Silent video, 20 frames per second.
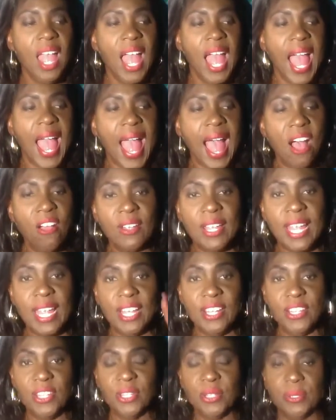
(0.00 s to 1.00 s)
how
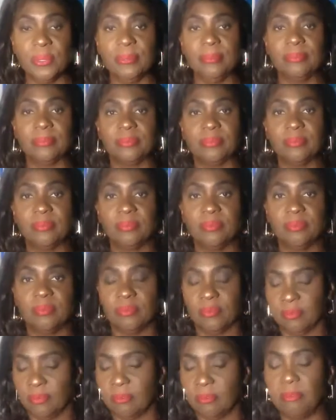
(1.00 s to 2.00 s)
can you
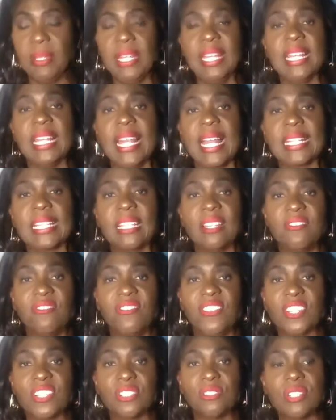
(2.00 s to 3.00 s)
be an elected
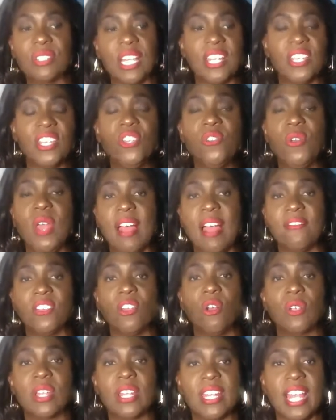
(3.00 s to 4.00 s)
officials and you have
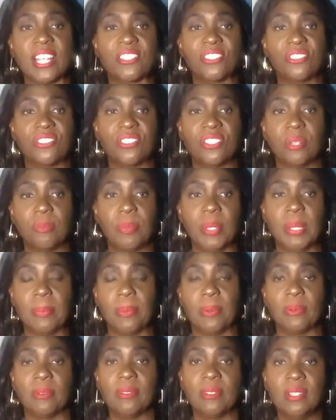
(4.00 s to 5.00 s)
no connection to the
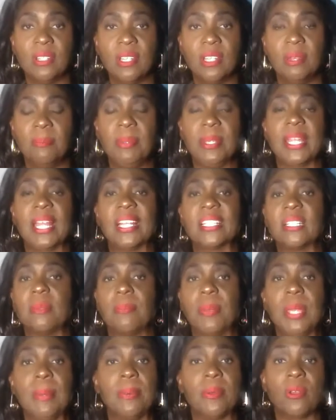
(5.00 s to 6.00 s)
people? Because the
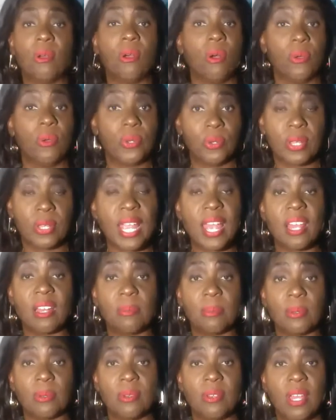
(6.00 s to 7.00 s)
people don't hold you
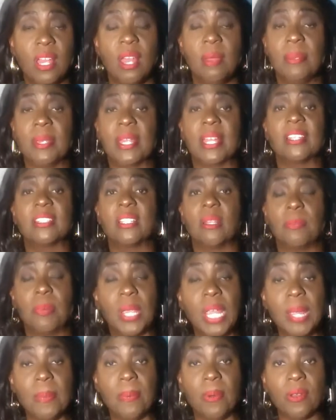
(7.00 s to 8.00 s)
accountable. Because the
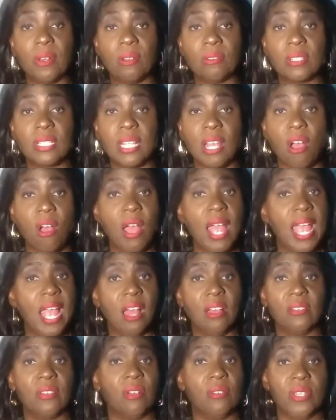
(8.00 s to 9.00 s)
people don't say, oh,
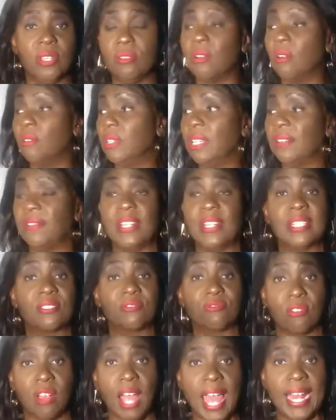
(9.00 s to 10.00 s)
hell no, you're going to live in this
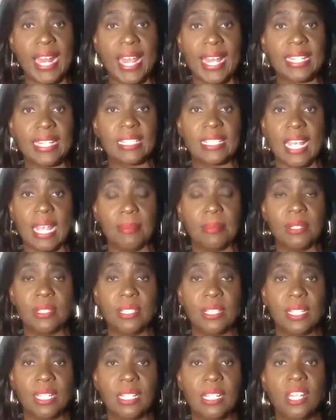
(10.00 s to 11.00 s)
rat-ass
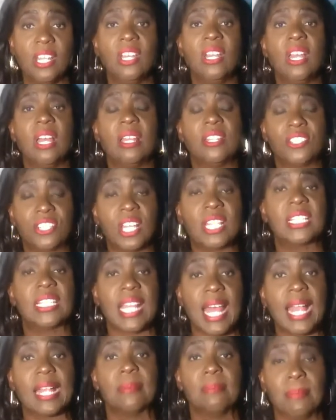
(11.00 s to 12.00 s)
neighborhood just
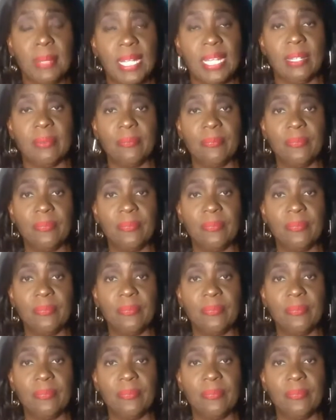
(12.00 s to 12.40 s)
like me.